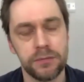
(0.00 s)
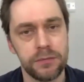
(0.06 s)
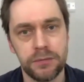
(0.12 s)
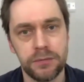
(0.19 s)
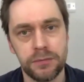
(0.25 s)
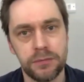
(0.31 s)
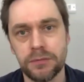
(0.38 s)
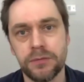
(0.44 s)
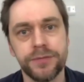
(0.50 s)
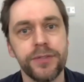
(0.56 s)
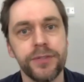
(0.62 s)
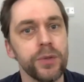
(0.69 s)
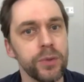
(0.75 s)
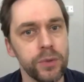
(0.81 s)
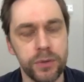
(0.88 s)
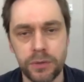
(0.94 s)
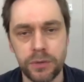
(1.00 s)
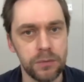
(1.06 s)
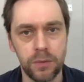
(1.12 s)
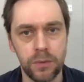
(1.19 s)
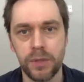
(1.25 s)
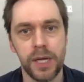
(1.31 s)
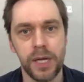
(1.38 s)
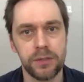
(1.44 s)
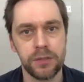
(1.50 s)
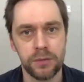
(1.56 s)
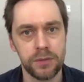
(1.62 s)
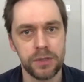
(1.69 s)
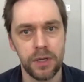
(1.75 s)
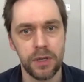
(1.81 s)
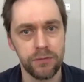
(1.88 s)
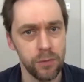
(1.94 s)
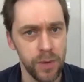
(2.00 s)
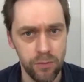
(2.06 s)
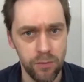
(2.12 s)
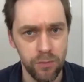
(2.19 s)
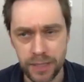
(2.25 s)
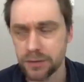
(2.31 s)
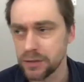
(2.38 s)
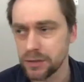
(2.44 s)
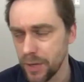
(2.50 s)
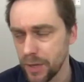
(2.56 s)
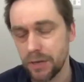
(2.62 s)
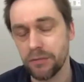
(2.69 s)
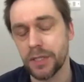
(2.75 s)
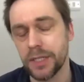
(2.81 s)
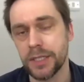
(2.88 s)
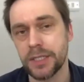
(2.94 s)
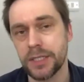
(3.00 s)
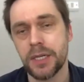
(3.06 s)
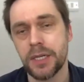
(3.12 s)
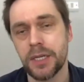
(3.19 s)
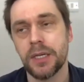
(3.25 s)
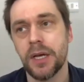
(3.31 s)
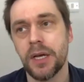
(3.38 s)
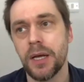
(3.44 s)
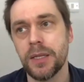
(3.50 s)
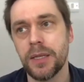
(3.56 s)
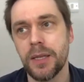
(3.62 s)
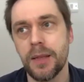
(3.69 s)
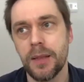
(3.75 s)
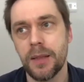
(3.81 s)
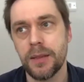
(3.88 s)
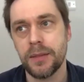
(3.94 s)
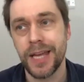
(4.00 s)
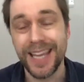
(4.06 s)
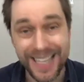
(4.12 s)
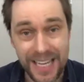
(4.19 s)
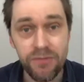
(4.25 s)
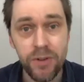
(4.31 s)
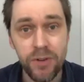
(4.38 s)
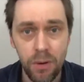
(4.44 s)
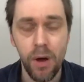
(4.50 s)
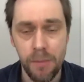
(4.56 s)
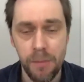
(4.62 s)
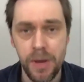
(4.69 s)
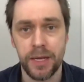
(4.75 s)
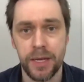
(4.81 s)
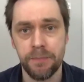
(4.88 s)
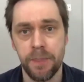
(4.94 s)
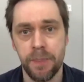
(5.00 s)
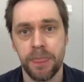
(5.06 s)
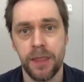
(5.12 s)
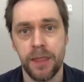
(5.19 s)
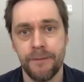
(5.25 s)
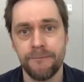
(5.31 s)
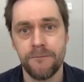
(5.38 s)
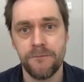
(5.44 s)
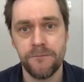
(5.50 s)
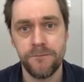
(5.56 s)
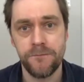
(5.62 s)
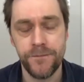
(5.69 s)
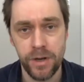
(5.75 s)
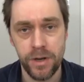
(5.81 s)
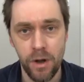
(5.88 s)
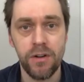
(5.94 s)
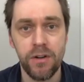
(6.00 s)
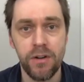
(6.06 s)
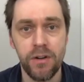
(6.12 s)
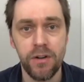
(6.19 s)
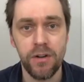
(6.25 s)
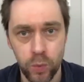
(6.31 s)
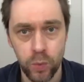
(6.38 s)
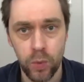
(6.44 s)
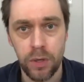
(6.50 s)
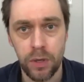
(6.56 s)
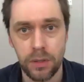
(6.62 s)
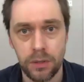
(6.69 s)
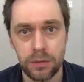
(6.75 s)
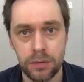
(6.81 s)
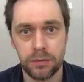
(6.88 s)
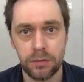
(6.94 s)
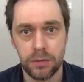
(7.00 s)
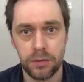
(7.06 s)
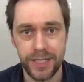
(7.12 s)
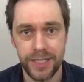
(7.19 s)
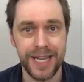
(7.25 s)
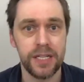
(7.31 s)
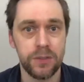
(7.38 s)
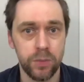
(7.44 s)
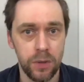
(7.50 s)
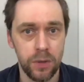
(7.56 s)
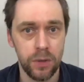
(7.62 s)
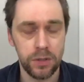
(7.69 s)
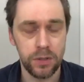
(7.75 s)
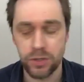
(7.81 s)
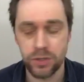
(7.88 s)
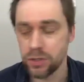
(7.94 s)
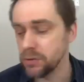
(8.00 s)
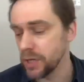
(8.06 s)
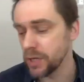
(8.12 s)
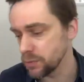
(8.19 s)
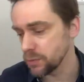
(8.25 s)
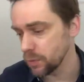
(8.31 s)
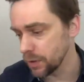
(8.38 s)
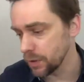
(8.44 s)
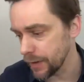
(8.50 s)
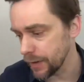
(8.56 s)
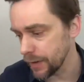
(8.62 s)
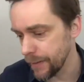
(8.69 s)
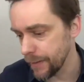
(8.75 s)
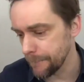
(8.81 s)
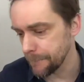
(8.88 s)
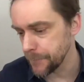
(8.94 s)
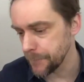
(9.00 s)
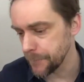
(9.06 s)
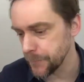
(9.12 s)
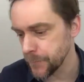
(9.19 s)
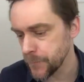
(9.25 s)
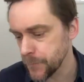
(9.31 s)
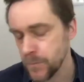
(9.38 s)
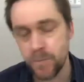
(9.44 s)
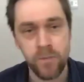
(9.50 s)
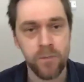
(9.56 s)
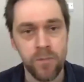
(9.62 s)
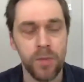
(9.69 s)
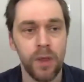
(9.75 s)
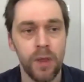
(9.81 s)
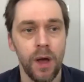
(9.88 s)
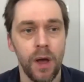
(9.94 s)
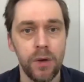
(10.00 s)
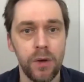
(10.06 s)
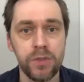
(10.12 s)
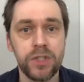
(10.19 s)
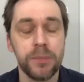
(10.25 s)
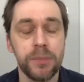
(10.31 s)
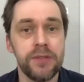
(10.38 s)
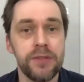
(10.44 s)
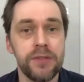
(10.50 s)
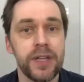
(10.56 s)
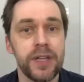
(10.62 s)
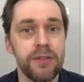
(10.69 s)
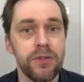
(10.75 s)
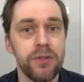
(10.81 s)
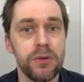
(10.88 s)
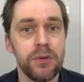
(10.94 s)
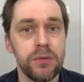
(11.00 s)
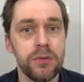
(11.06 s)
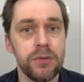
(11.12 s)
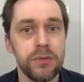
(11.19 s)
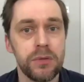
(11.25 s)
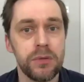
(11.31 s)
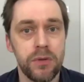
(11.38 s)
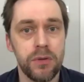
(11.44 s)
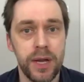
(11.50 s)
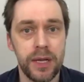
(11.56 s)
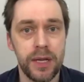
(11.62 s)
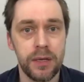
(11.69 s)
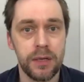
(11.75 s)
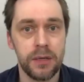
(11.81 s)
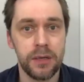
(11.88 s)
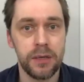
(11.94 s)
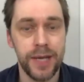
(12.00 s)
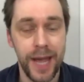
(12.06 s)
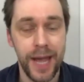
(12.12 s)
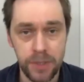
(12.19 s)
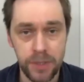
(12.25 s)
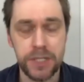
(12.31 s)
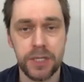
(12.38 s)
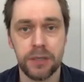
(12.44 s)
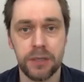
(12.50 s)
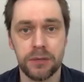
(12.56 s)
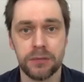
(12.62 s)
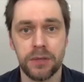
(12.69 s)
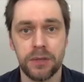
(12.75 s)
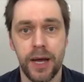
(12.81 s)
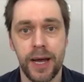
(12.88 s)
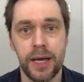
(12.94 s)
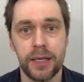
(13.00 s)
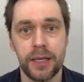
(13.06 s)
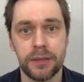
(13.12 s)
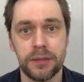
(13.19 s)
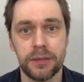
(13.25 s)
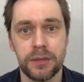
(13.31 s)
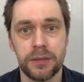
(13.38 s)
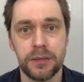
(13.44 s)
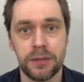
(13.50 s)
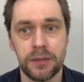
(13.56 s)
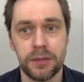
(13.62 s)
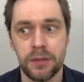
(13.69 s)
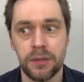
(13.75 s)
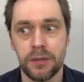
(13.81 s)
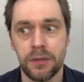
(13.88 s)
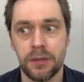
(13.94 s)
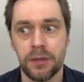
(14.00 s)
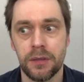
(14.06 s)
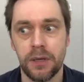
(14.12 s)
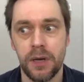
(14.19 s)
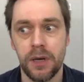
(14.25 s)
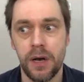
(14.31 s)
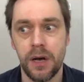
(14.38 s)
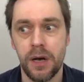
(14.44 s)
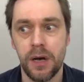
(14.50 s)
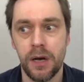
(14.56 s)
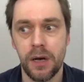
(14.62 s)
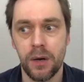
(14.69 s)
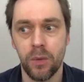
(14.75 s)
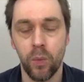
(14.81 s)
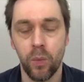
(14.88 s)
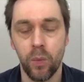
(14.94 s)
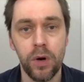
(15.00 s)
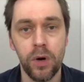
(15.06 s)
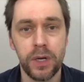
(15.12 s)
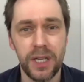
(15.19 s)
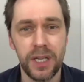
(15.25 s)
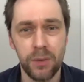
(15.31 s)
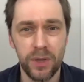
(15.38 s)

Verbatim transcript: food and all that sort of stuff, or my rent or whatever it is. They can give you a lot of money, but not very much work. A day's work, 2 days' work. I also believe they give you great camera skill and working with a